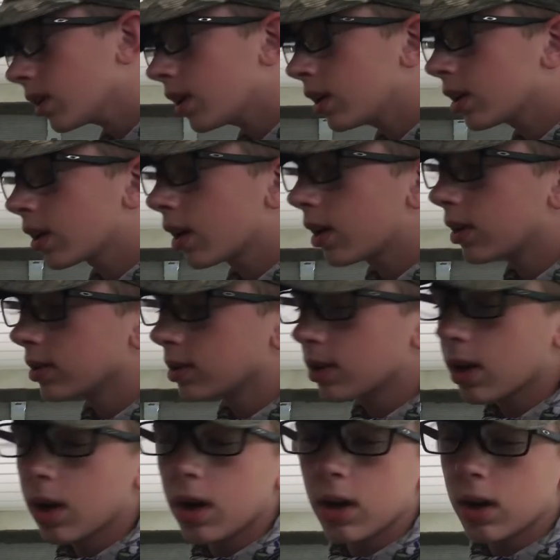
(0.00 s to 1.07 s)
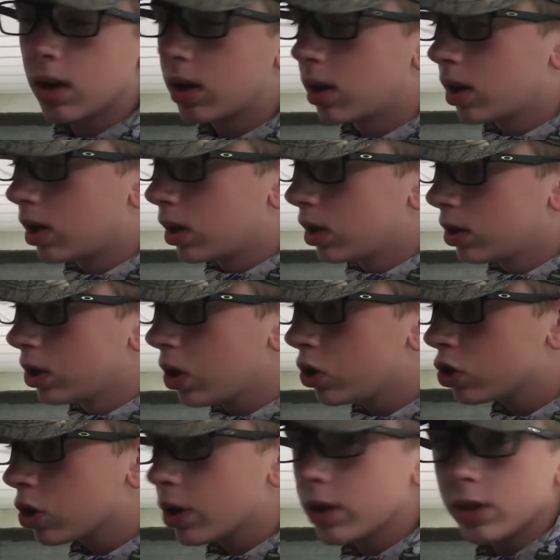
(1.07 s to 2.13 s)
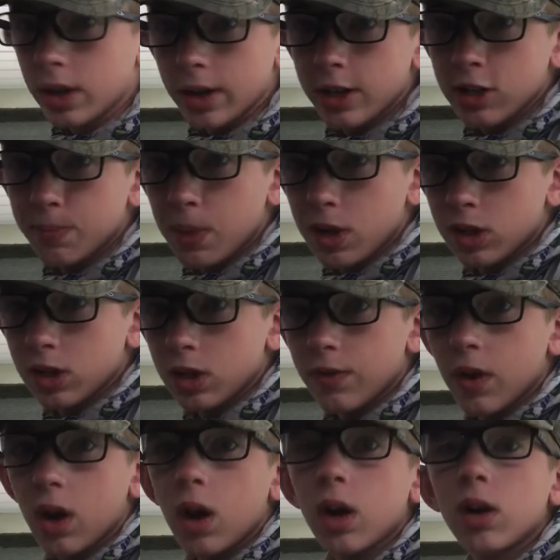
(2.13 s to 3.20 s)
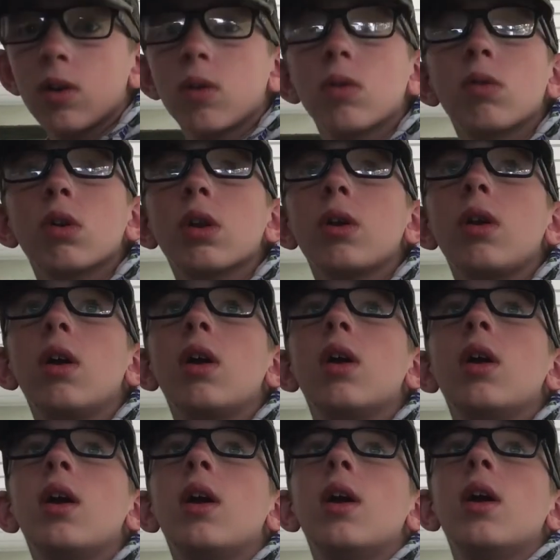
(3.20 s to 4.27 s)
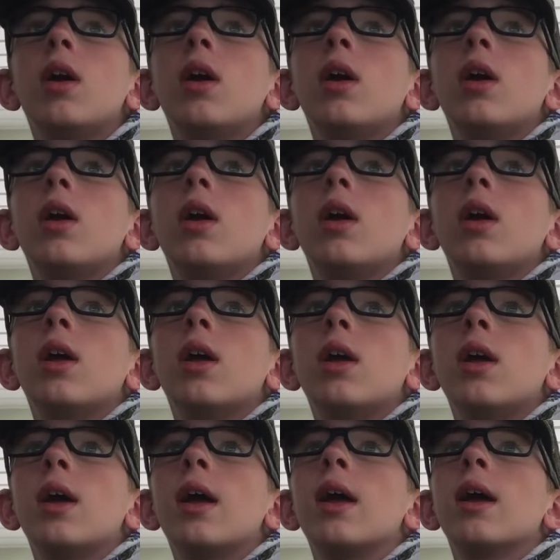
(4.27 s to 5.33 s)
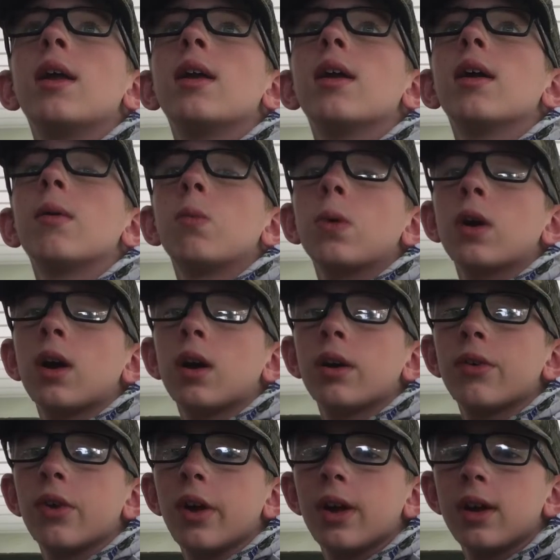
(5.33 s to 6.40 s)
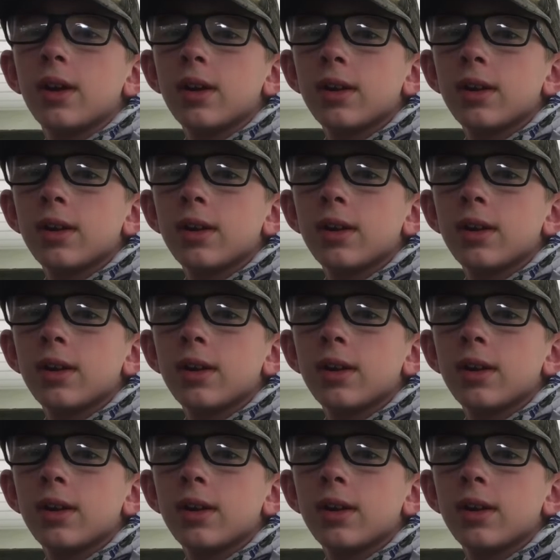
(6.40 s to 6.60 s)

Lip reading: because Yo-Zeris are expensive, and I don't really, and we're not like,